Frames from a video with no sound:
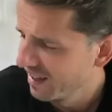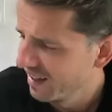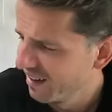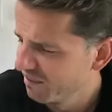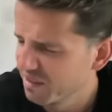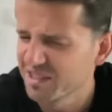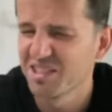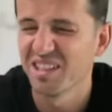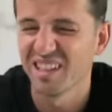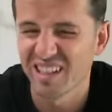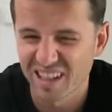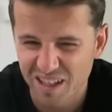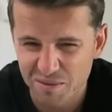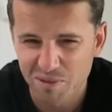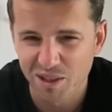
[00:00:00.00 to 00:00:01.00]
But she
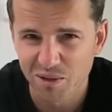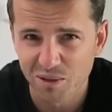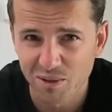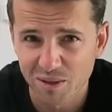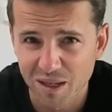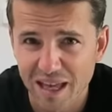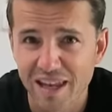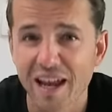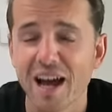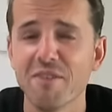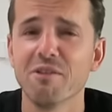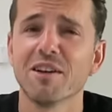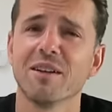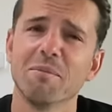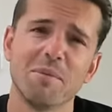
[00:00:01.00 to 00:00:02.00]
got me good. And
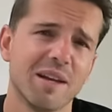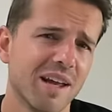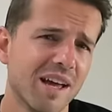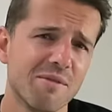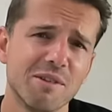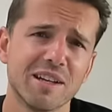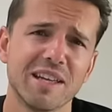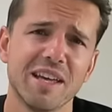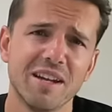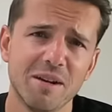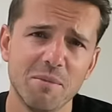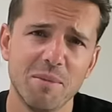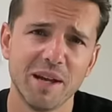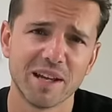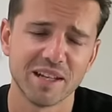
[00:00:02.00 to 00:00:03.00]
I will get her
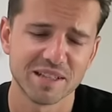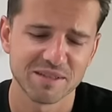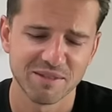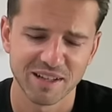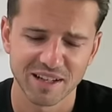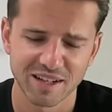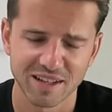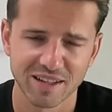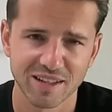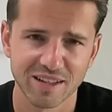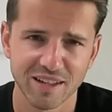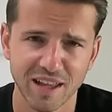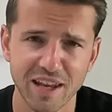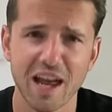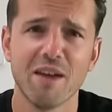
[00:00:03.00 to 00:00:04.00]
back as well.
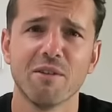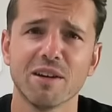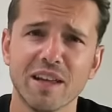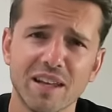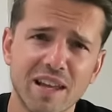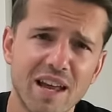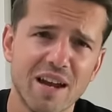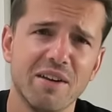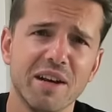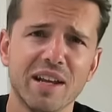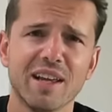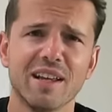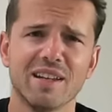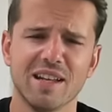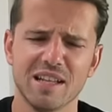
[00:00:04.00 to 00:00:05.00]
And I will get Erik
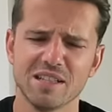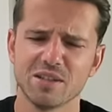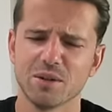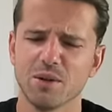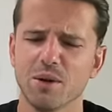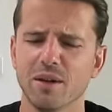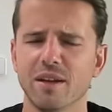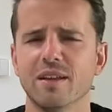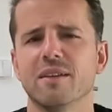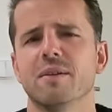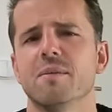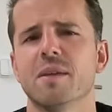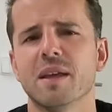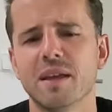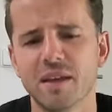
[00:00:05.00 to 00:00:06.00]
and so on.
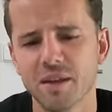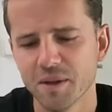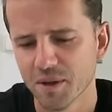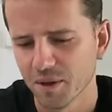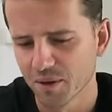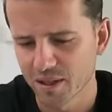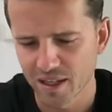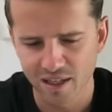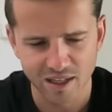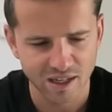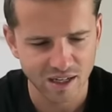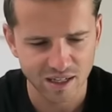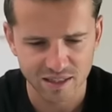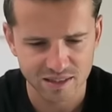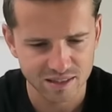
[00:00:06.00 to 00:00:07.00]
Okay,
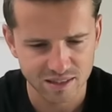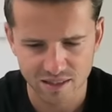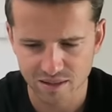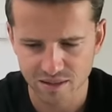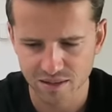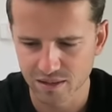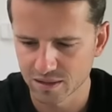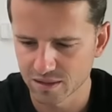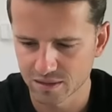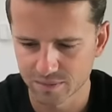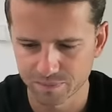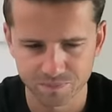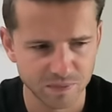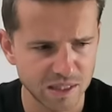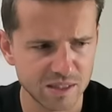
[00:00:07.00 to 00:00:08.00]
guys,
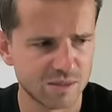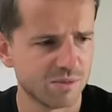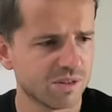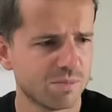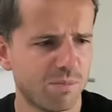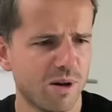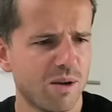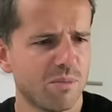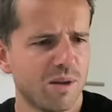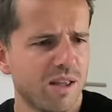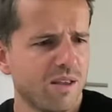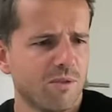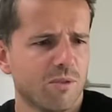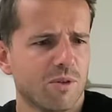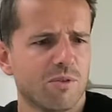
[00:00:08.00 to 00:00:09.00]
that was
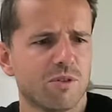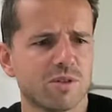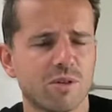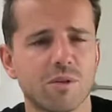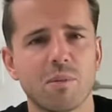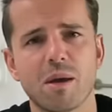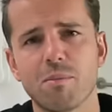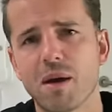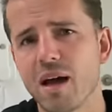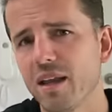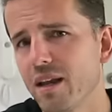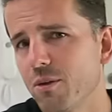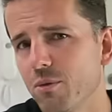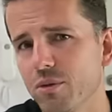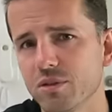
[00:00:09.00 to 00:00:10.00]
probably what was on my mind
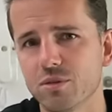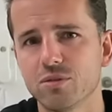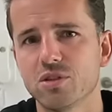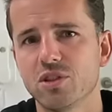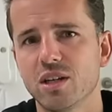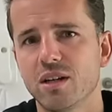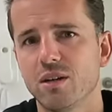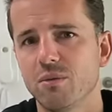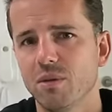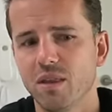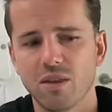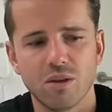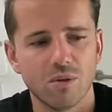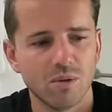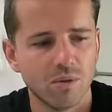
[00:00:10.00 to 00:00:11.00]
I want to share with
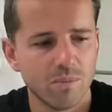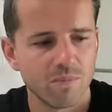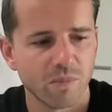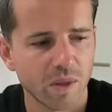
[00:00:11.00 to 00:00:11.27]
you.